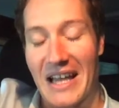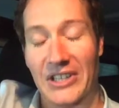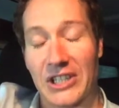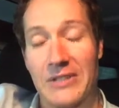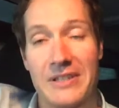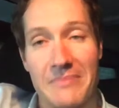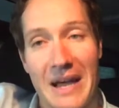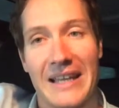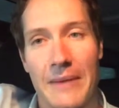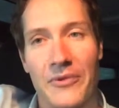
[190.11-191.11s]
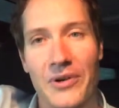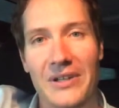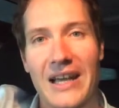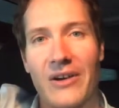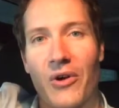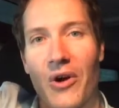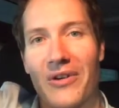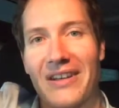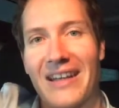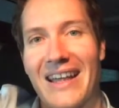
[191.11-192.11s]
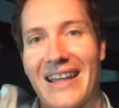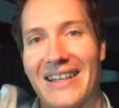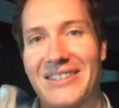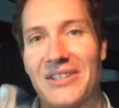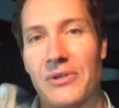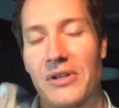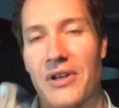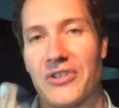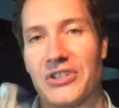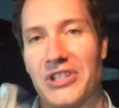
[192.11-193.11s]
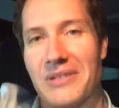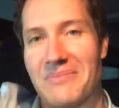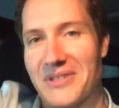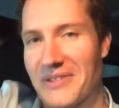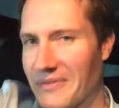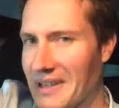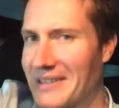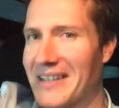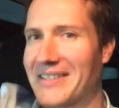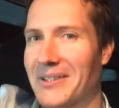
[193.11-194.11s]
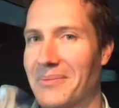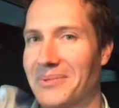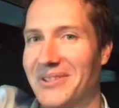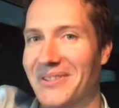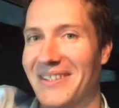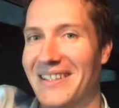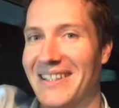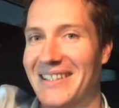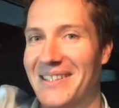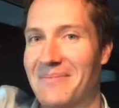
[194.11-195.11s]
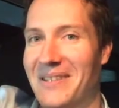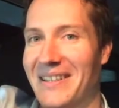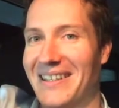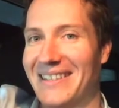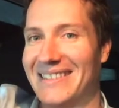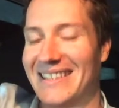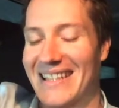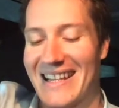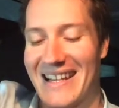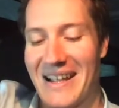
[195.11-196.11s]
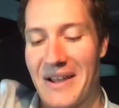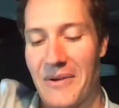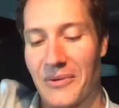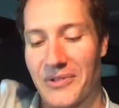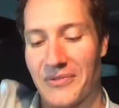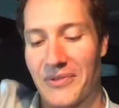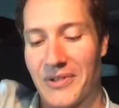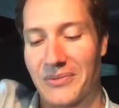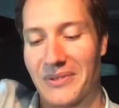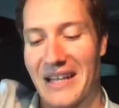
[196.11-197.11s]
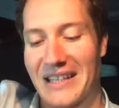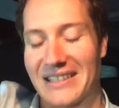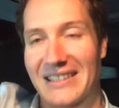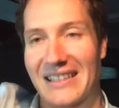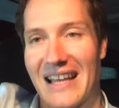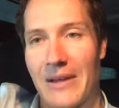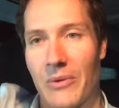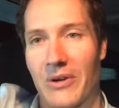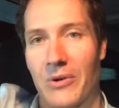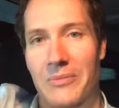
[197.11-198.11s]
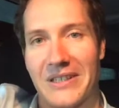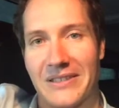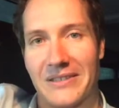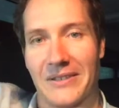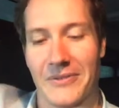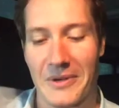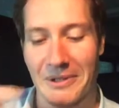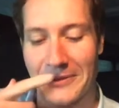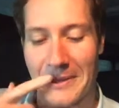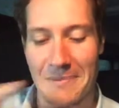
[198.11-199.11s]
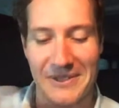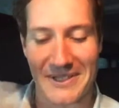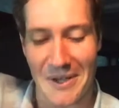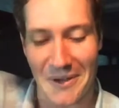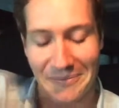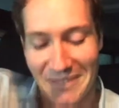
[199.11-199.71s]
she did make up for it later on, and she realised that she had missed a fantastic opportunity to kiss me, and she was the first one to actually lay one on me, on my lips. So